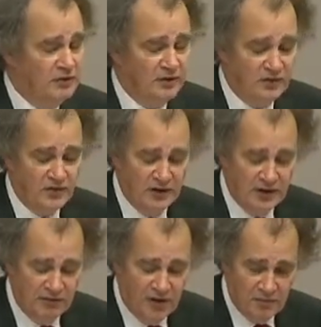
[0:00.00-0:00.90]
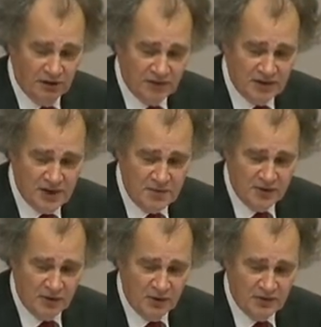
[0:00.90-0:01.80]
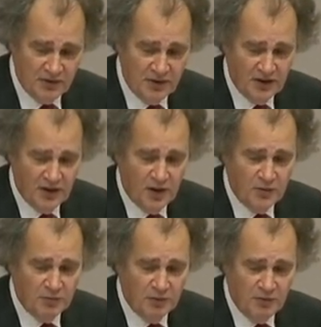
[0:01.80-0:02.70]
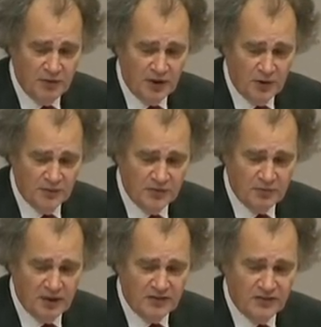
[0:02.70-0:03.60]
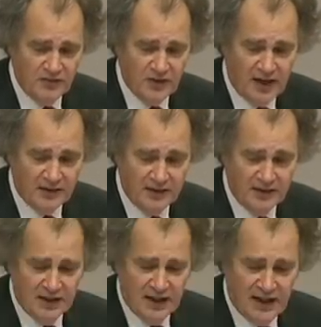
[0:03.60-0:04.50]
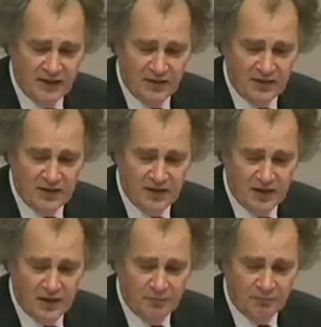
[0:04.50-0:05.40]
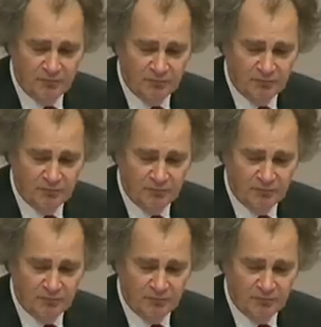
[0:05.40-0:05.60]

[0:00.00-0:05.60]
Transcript: uh, certainly very much in keeping with the open movement, the Open Spaces Act and the, um,